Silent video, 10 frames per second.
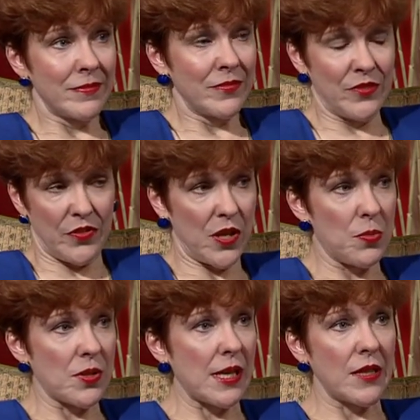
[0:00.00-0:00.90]

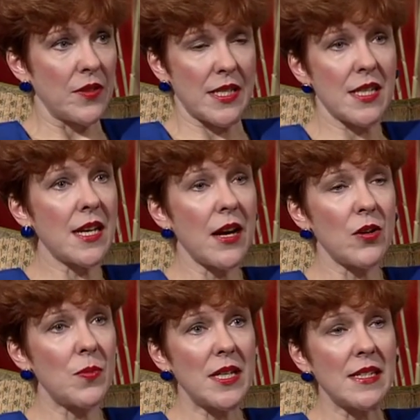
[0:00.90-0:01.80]
50% of it
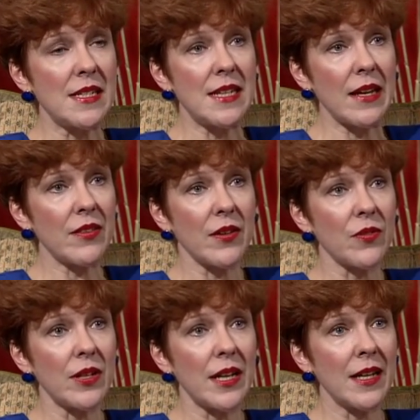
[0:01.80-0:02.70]
scared me to death
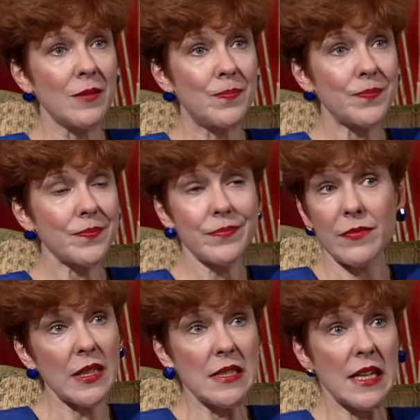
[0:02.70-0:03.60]
every day,
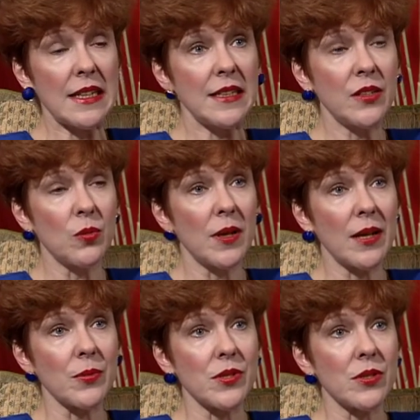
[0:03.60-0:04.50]
as I didn't know what I
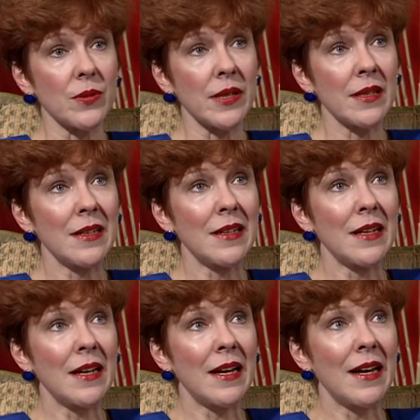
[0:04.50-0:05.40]
was doing.
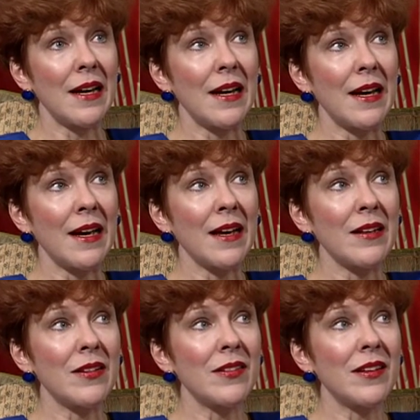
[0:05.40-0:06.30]

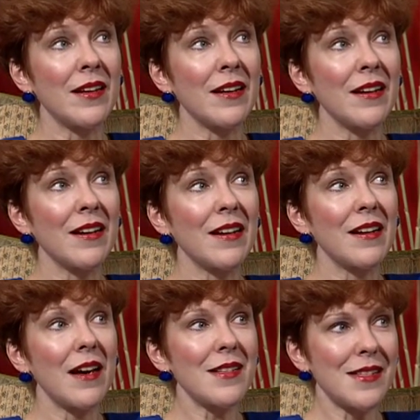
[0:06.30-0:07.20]
And I
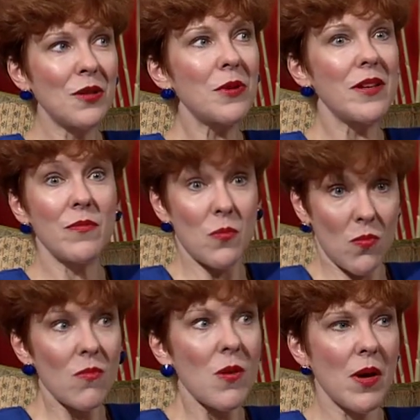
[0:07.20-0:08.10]
still
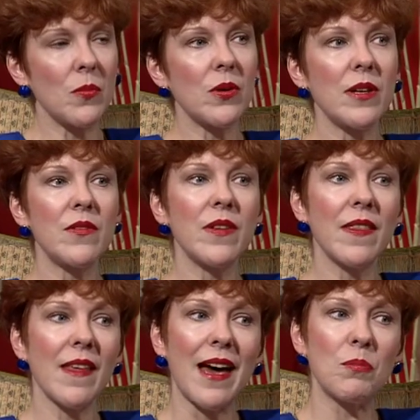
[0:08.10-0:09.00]
remember
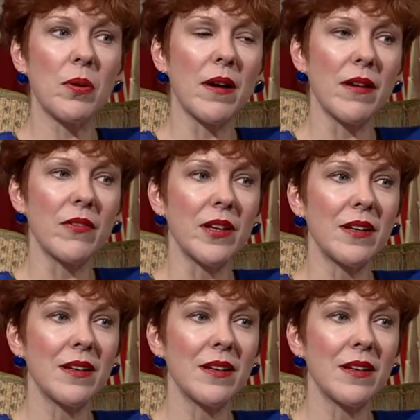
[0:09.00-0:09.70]
even that part of it